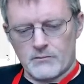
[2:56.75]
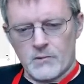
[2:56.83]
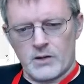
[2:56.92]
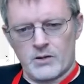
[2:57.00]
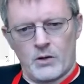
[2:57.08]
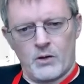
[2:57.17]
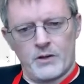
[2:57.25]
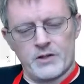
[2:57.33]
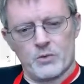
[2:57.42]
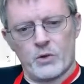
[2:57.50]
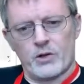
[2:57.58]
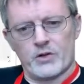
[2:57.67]
So this is
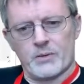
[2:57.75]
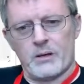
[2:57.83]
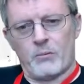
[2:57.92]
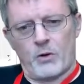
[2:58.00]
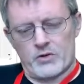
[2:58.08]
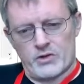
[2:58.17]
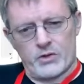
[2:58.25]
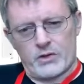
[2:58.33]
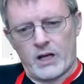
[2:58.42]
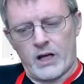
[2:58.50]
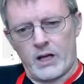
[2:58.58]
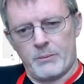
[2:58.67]
where you'll spend most of your
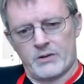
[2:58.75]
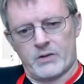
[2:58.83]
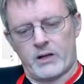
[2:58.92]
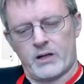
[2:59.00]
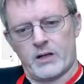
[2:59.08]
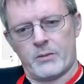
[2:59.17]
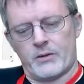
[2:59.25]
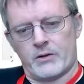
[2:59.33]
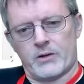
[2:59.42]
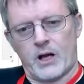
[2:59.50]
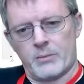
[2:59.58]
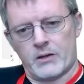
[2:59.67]
time, is trying to come up with a
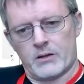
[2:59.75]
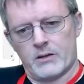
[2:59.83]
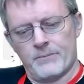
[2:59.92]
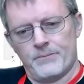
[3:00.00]
topic